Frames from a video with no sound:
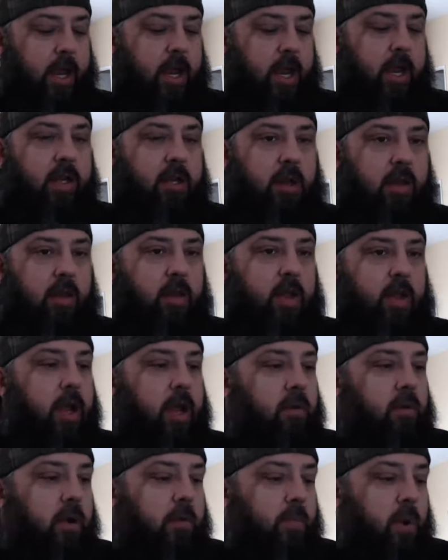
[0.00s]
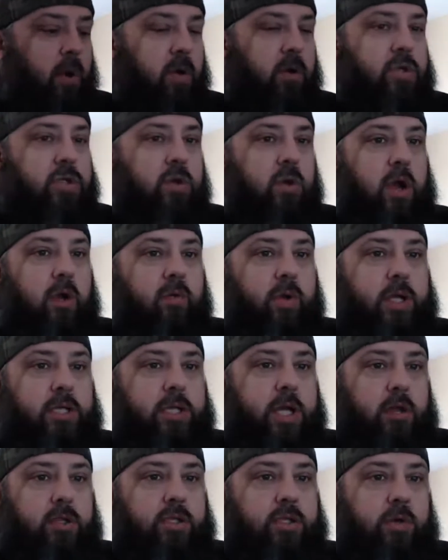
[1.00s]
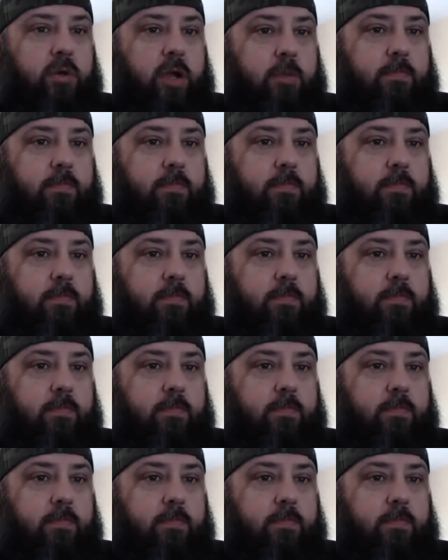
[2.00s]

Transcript: done of the Hank Greenberg, so I reached out to him,